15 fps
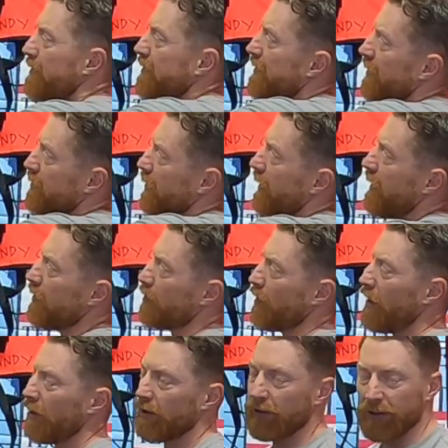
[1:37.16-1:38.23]
As it says on here,
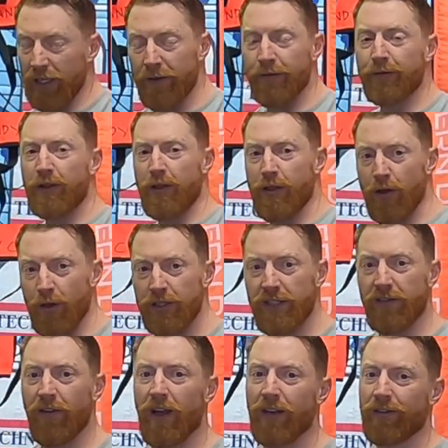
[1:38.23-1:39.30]
it'll lift
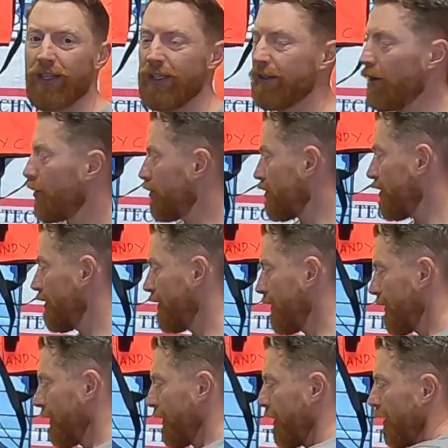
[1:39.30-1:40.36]
35 kilos.
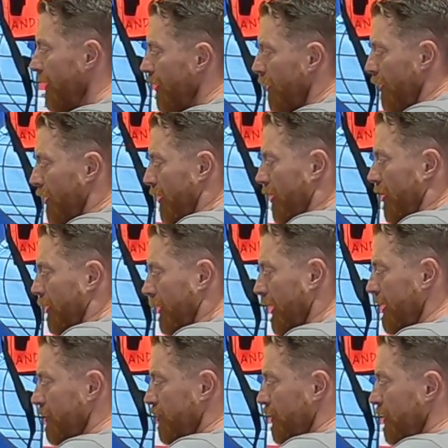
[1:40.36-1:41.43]

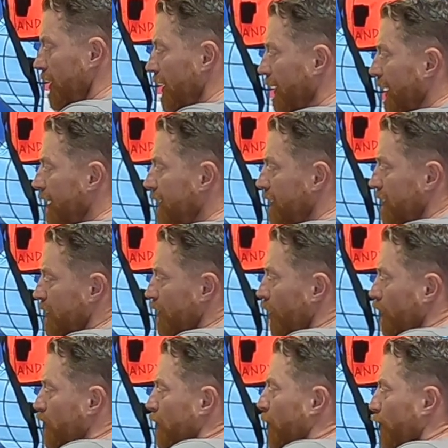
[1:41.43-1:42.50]
Okay, so again, it's an
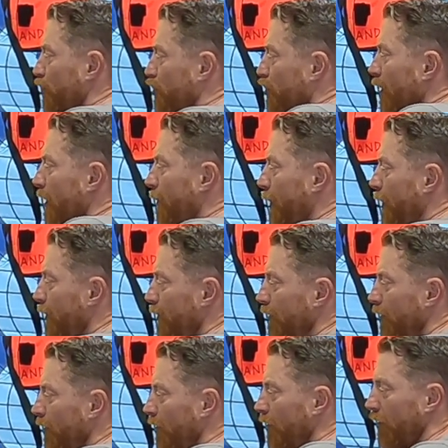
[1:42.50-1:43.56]
octopus job,
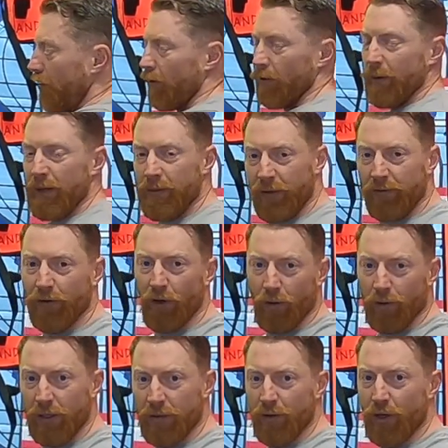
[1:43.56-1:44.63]
or maybe if you've got
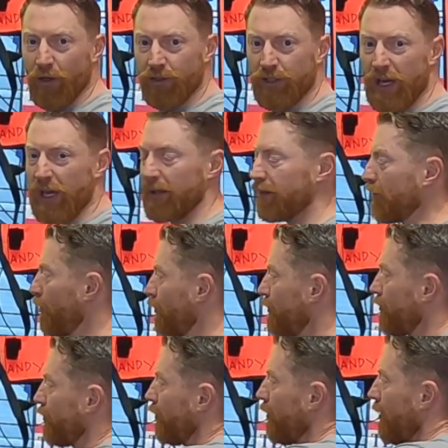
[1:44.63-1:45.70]
one of them Airjet
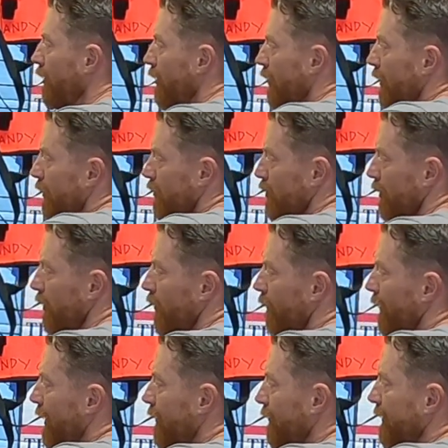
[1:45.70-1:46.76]
guns, there's a little
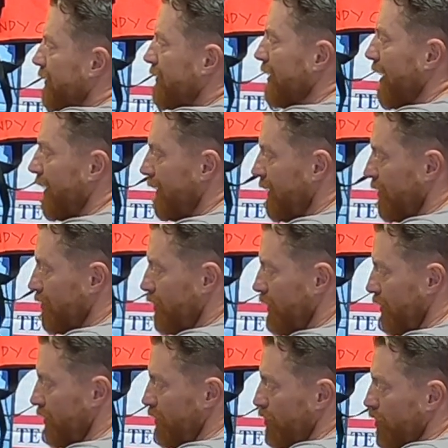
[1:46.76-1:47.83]
valve inside here, so
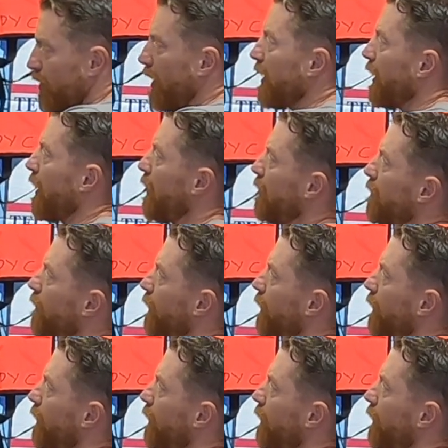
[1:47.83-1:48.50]
you just get it in,